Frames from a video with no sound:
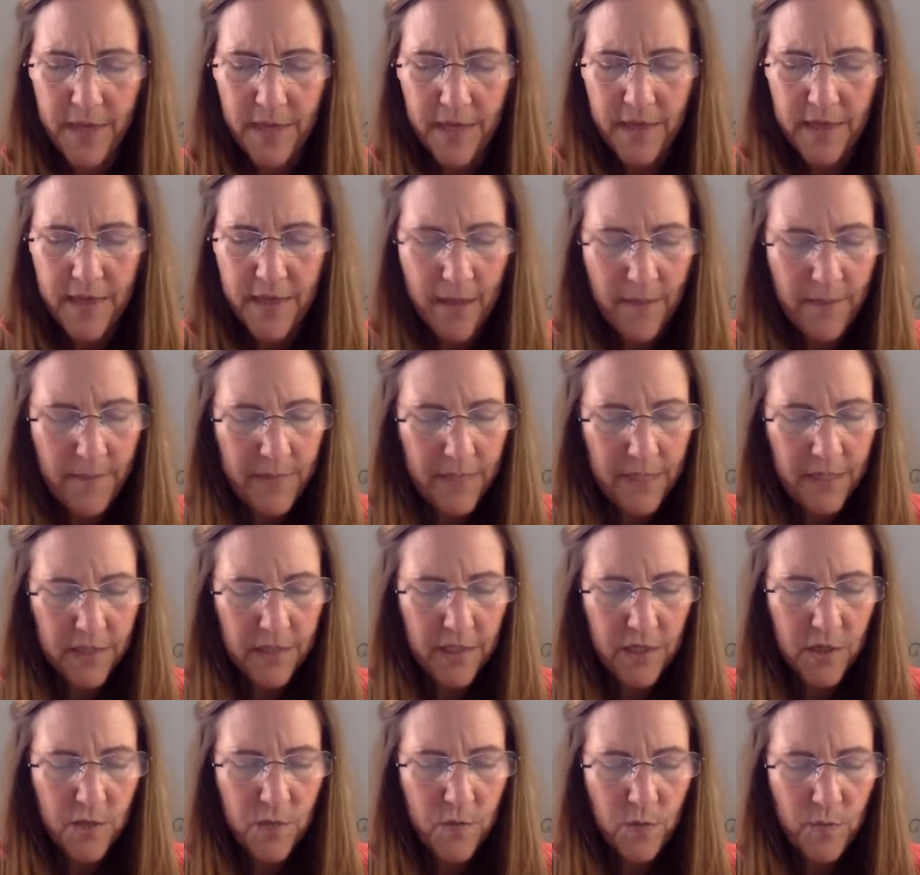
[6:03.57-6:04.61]
That means
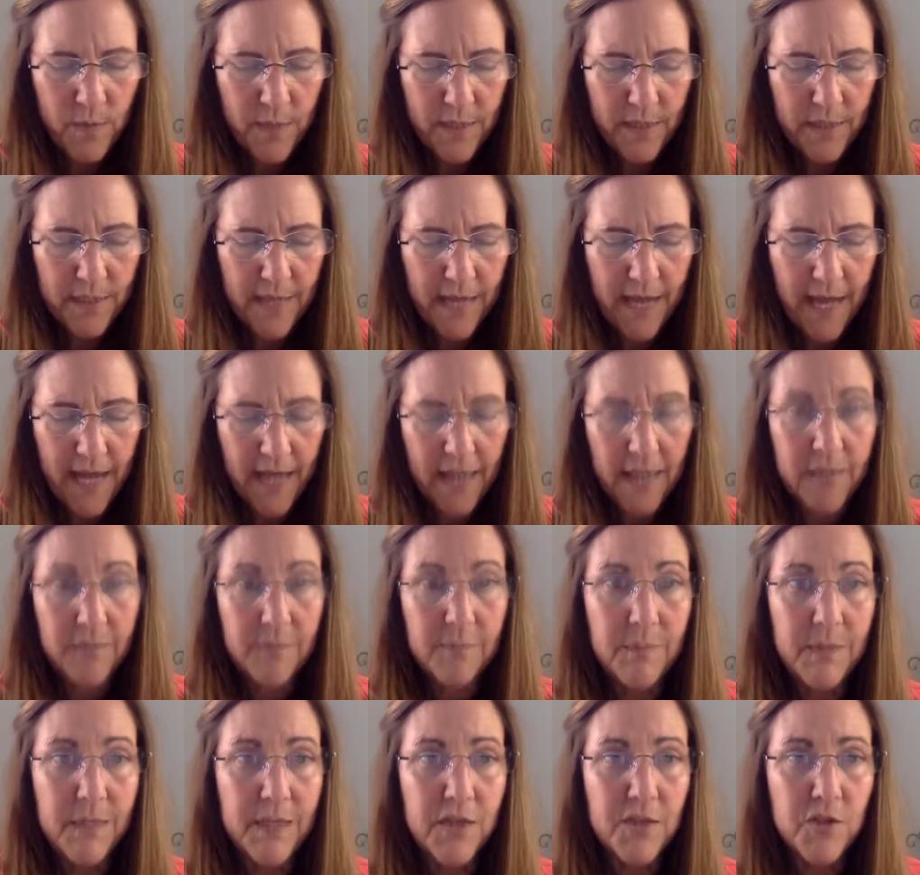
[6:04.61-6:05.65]
that you will be attacked
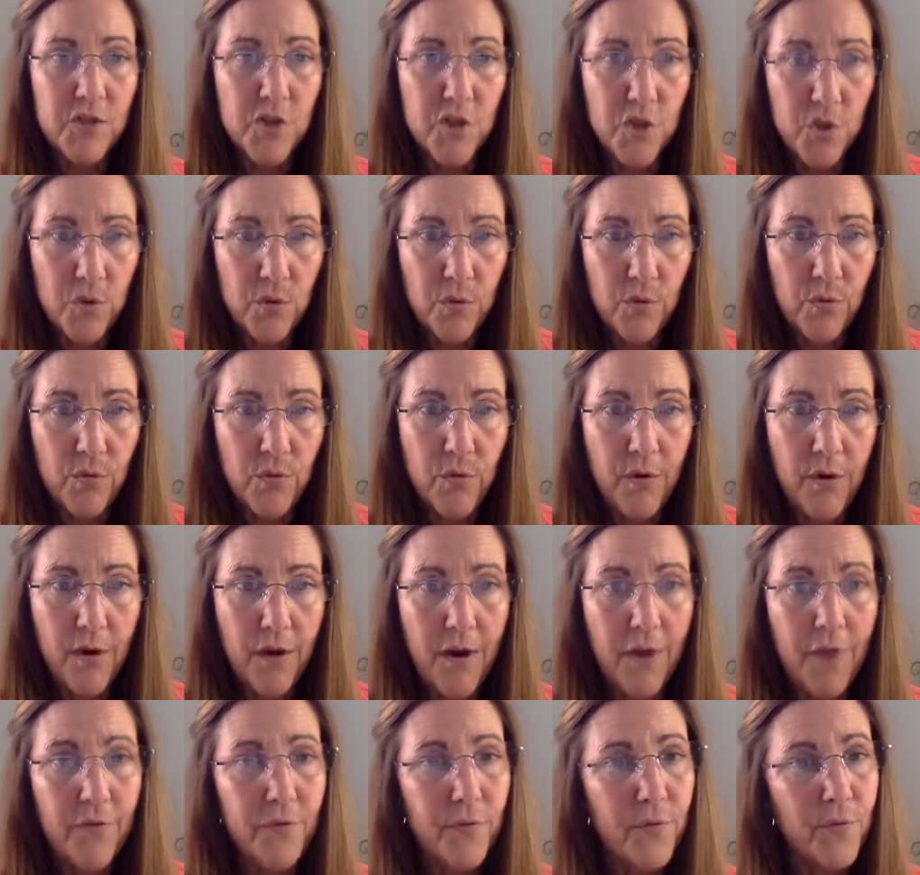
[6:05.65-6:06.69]
because you
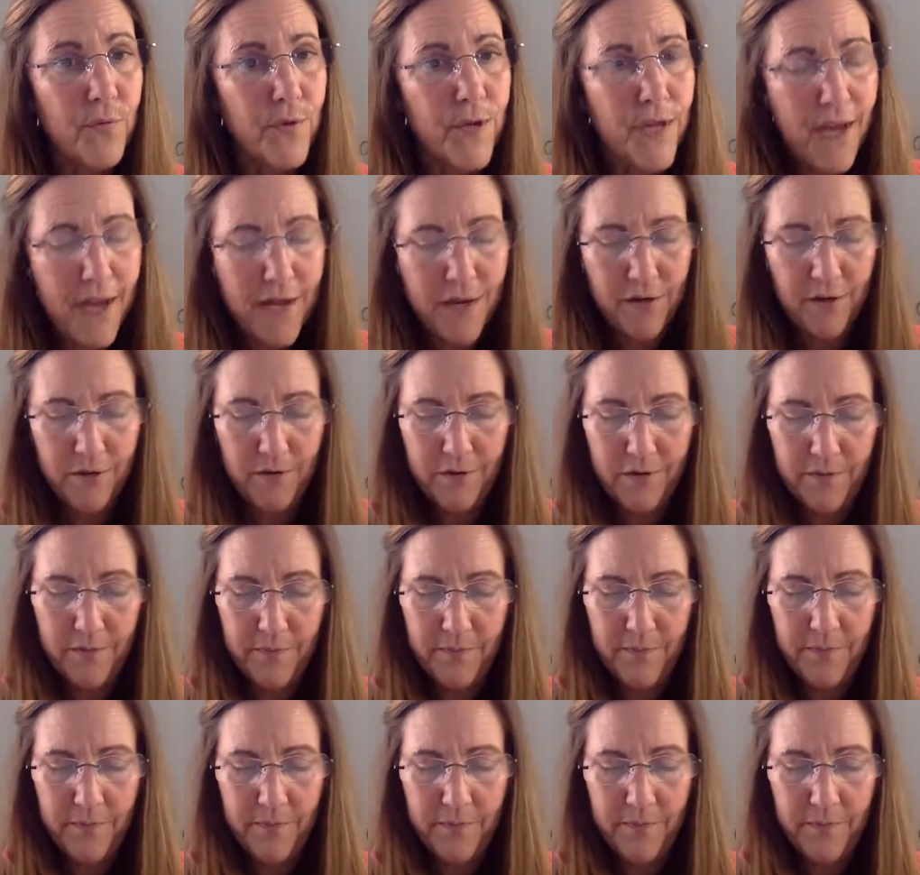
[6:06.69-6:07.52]
are the creator.